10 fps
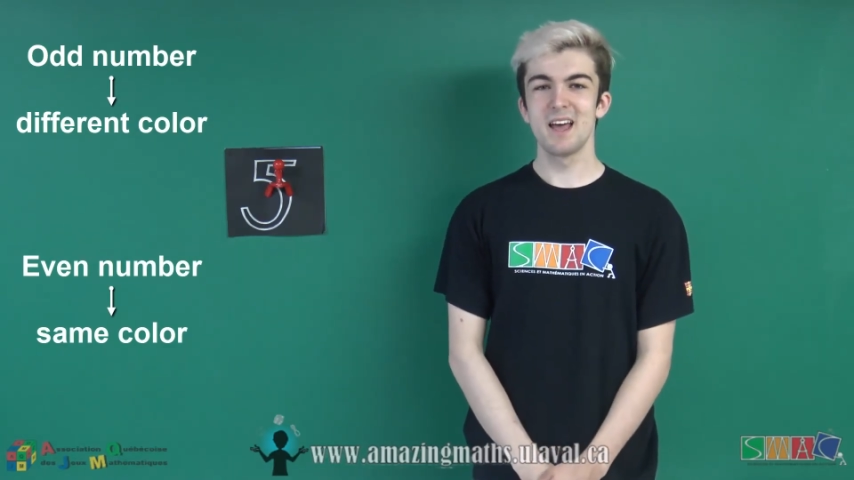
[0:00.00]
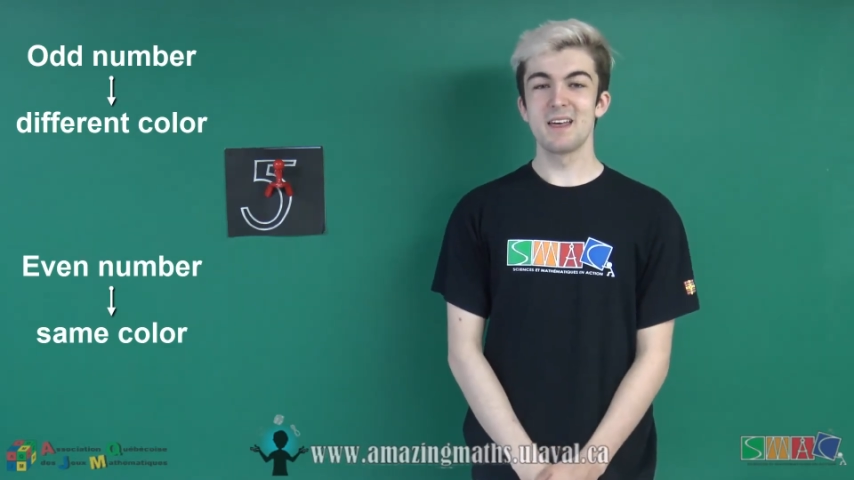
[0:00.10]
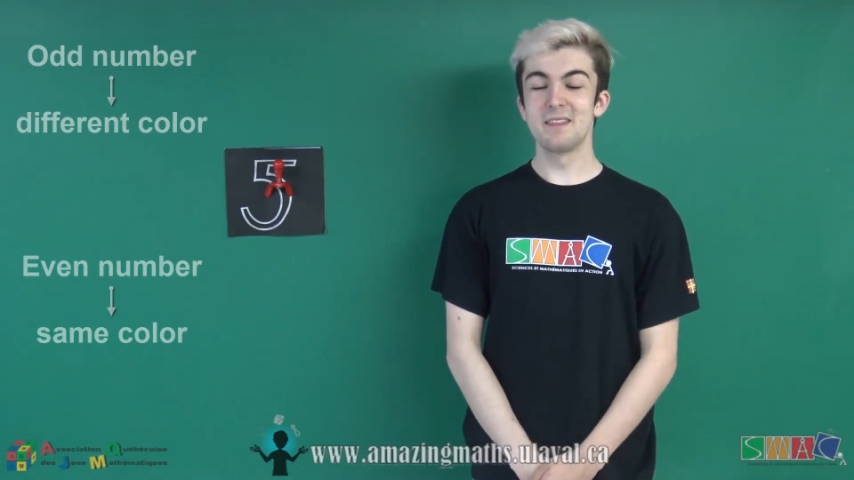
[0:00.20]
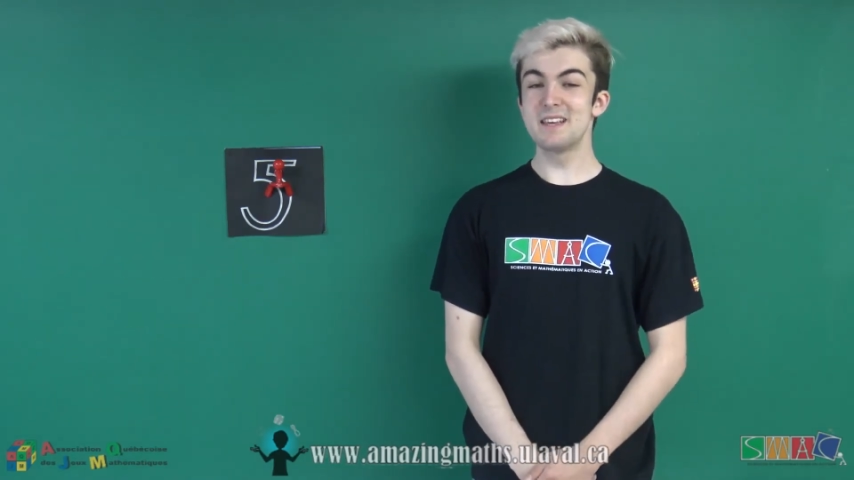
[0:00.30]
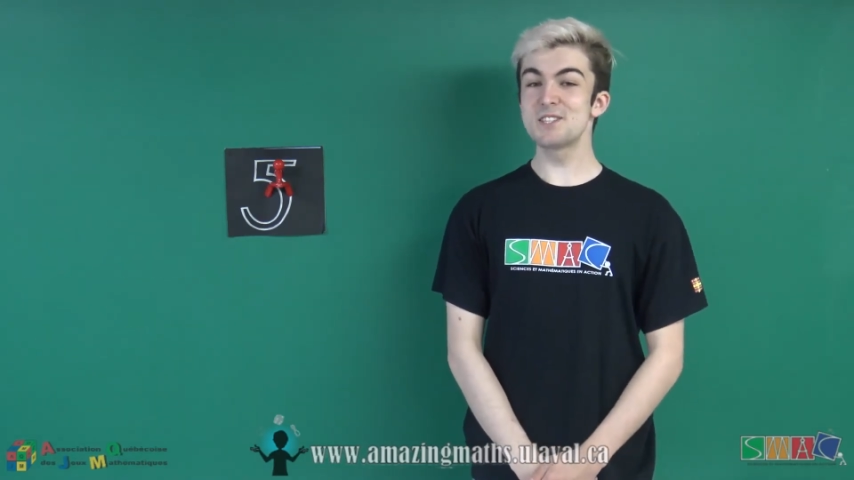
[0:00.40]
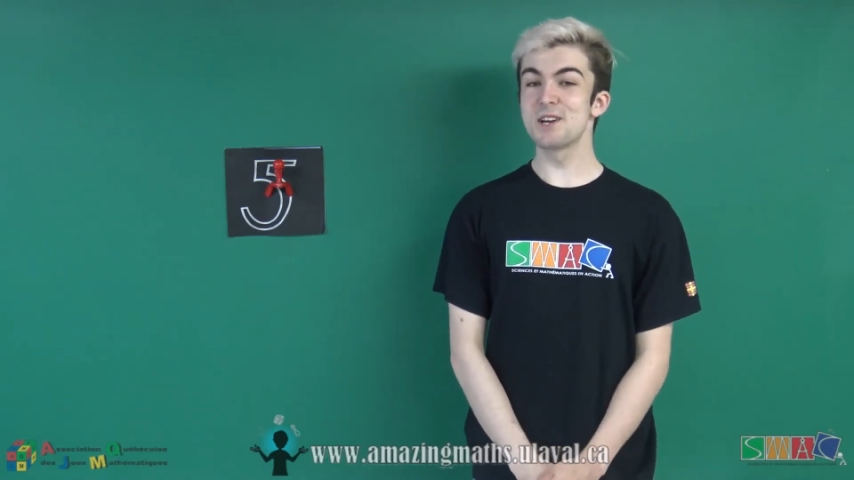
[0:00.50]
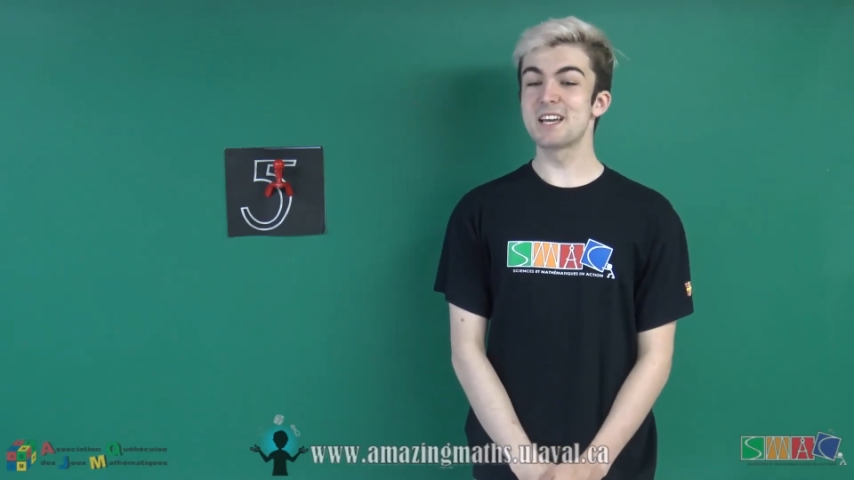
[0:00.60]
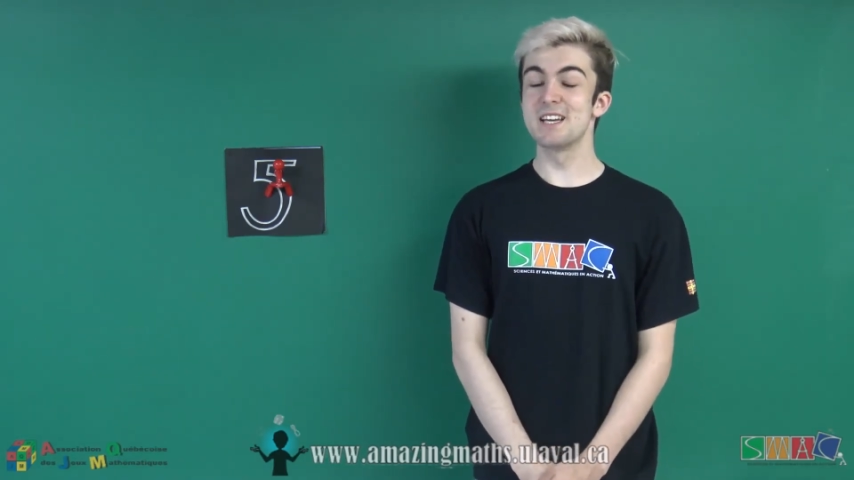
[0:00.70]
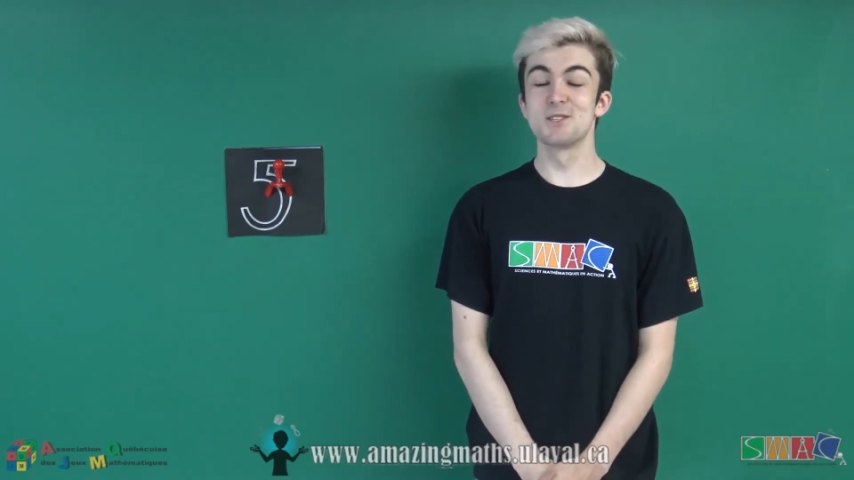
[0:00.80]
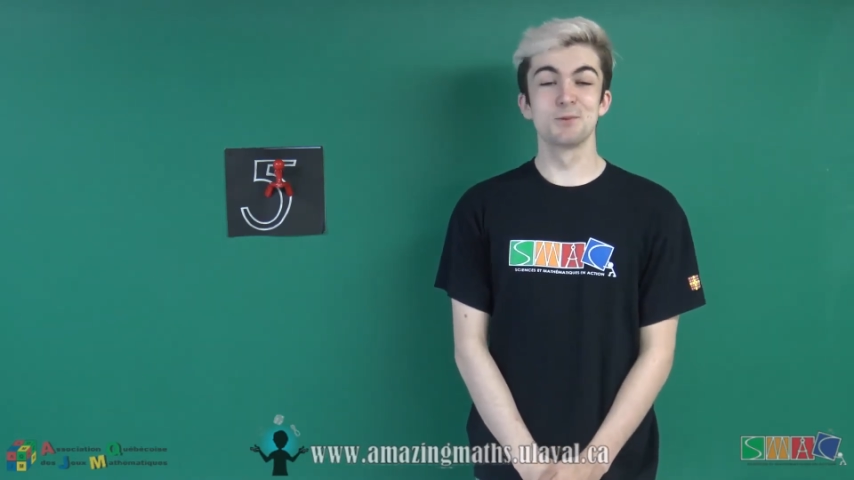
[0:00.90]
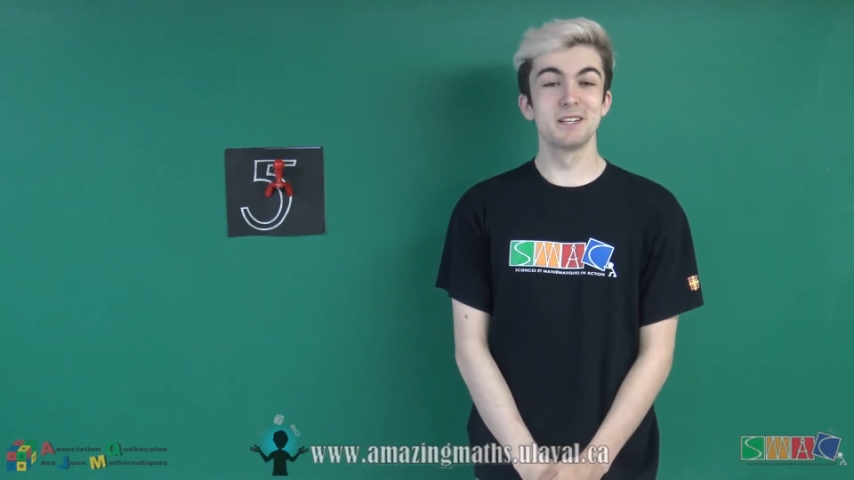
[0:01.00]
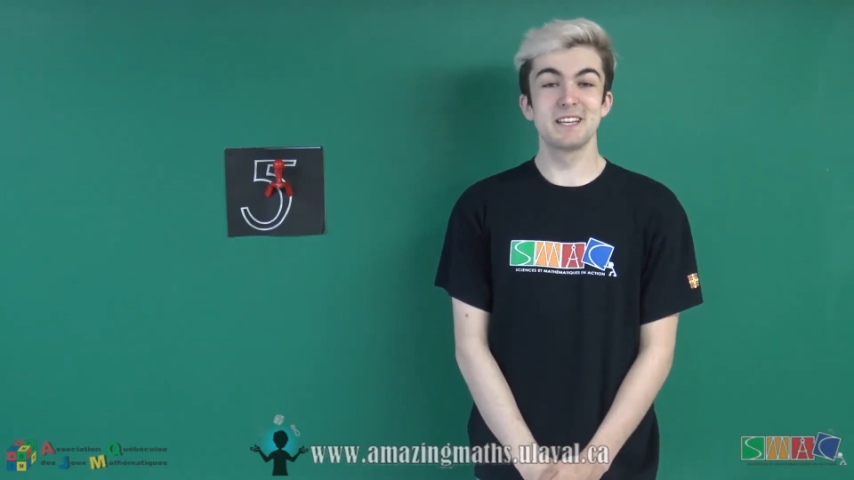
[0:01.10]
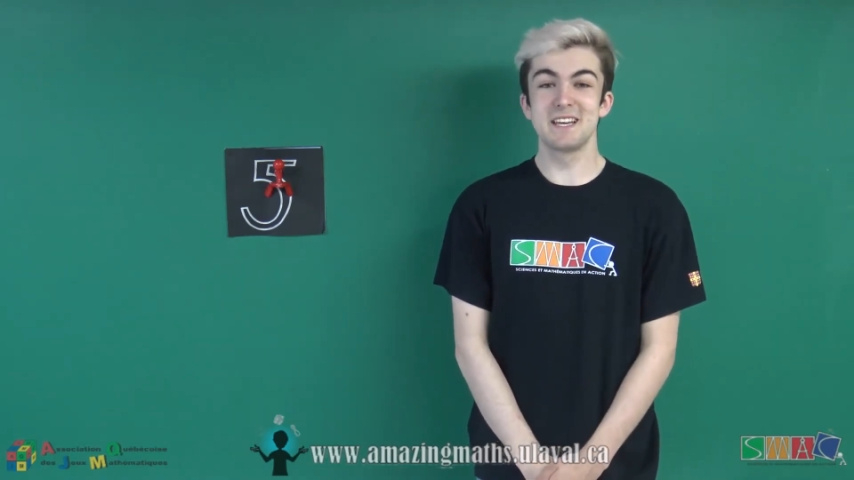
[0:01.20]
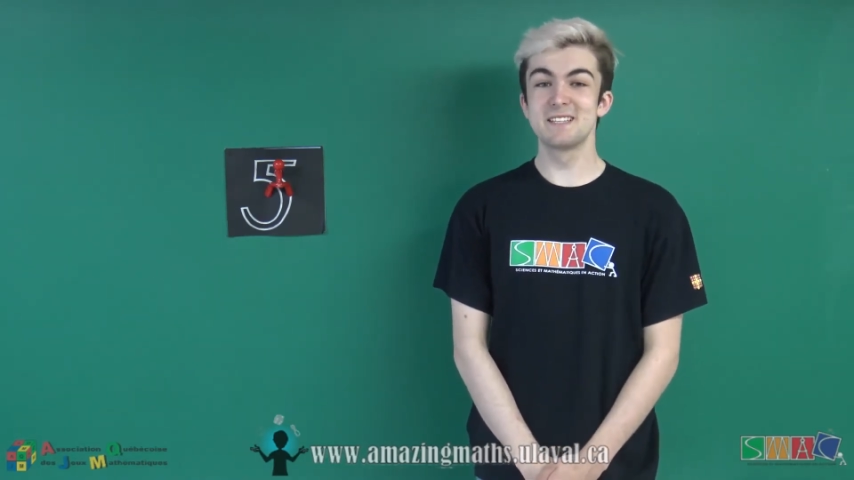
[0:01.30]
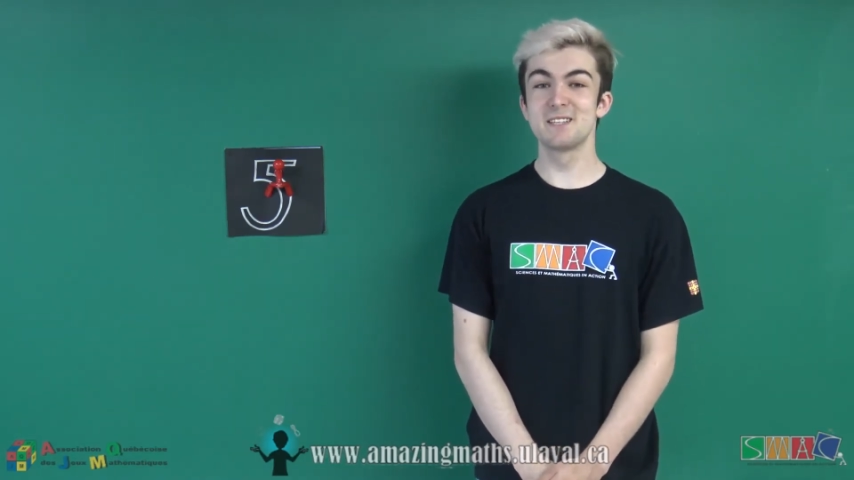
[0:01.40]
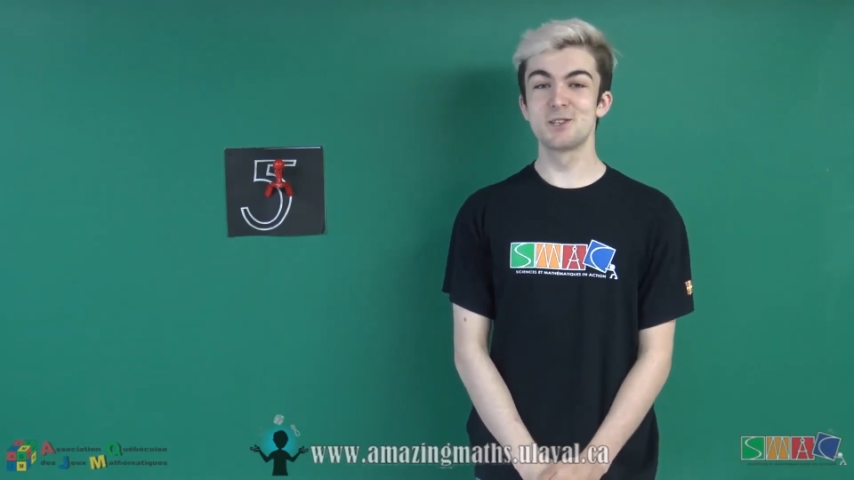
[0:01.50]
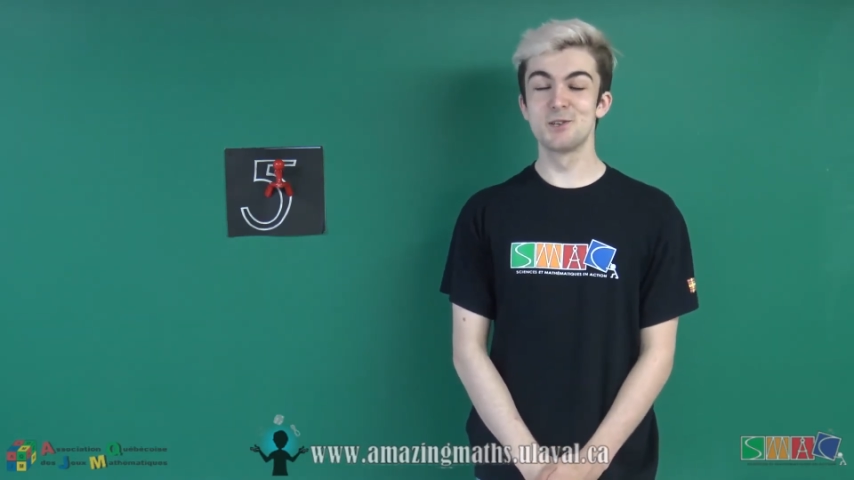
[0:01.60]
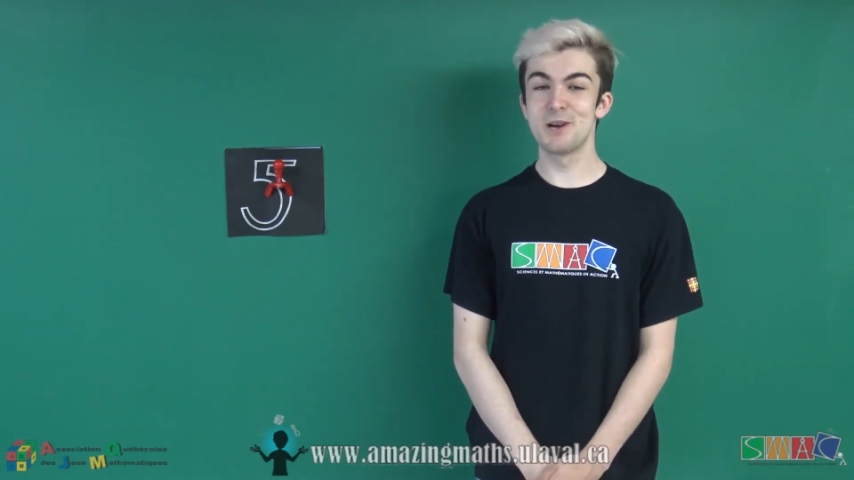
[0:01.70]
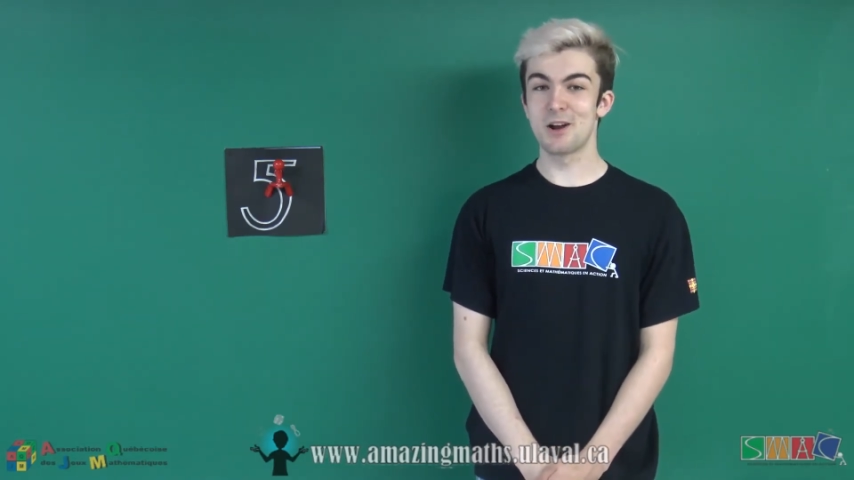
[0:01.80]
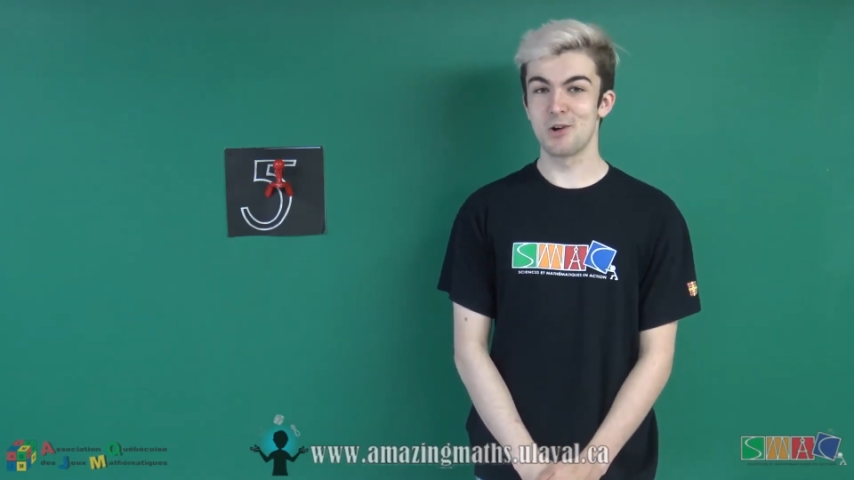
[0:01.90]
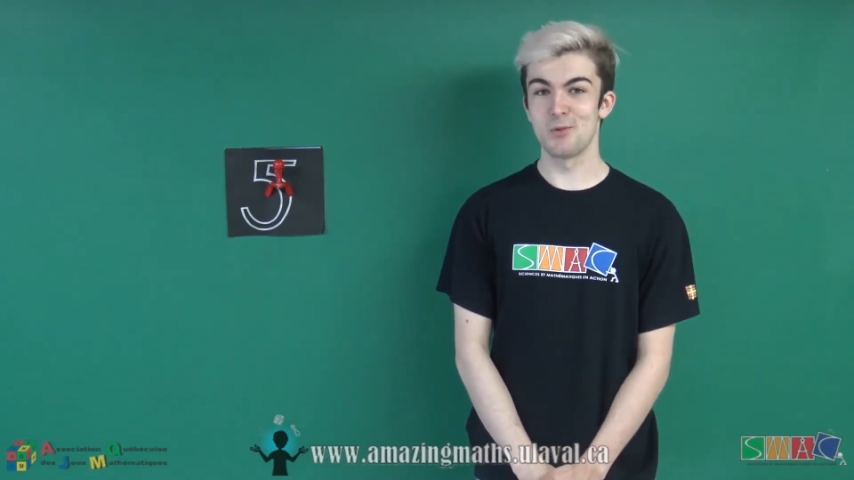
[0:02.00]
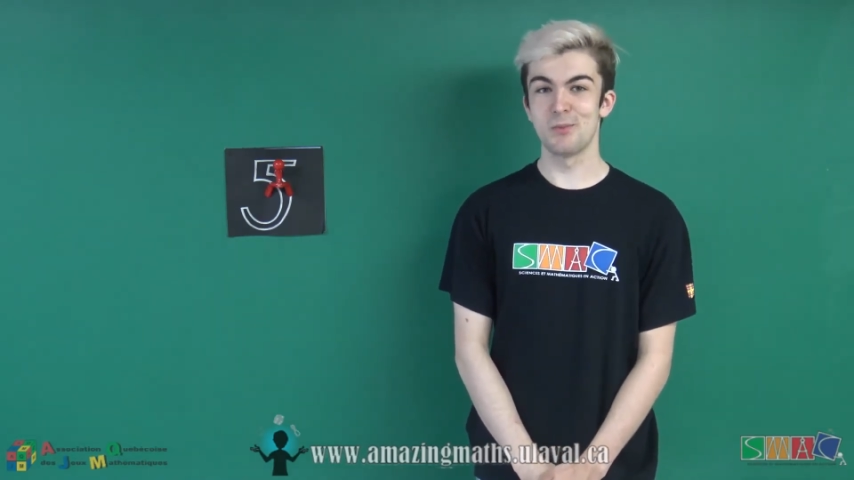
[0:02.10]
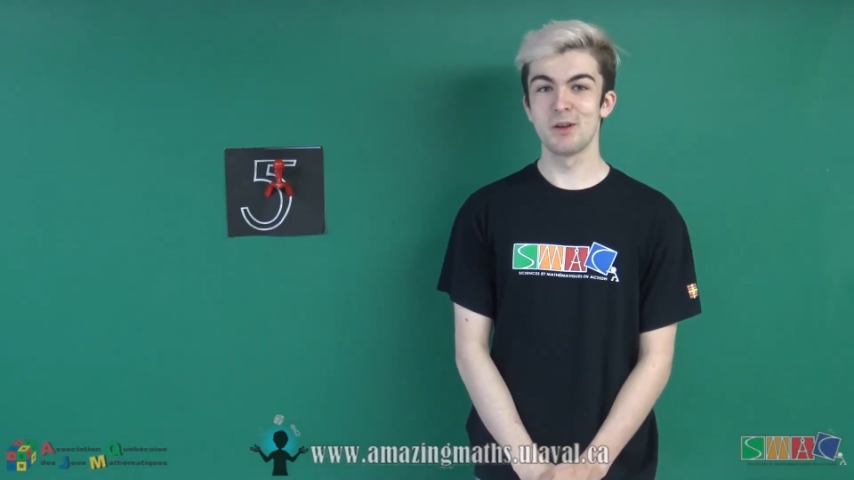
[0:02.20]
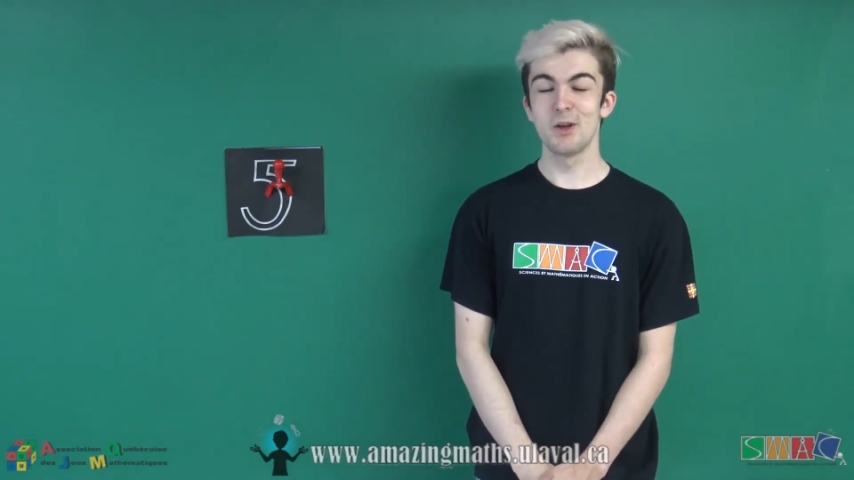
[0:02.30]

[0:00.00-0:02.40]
This trick is really easy to do at home,